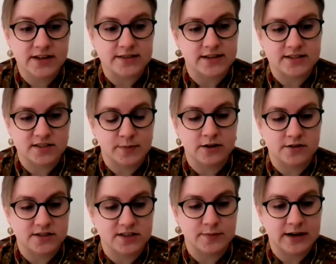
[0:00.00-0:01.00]
That's the
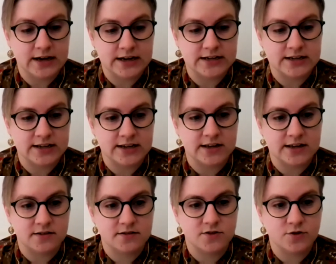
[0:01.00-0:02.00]
policy behind it.
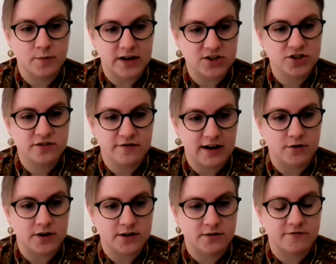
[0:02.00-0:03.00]
And you mentioned
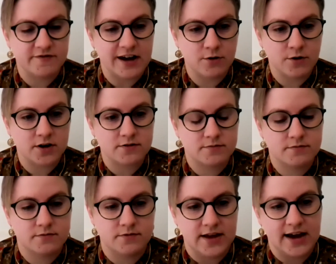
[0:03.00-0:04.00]
VAWA. VAWA,
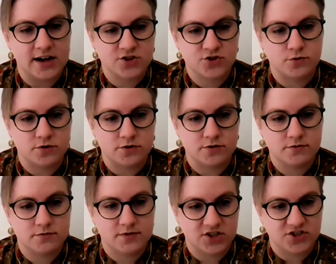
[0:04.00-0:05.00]
the actual
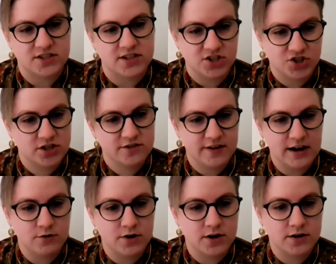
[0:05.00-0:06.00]
legislation of
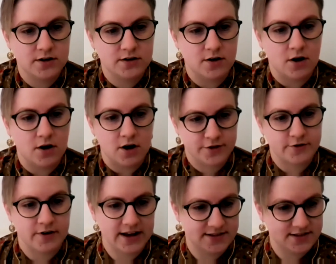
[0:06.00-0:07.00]
VAWA
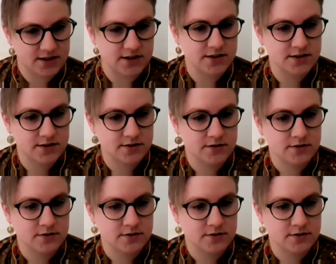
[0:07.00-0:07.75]
authorized this.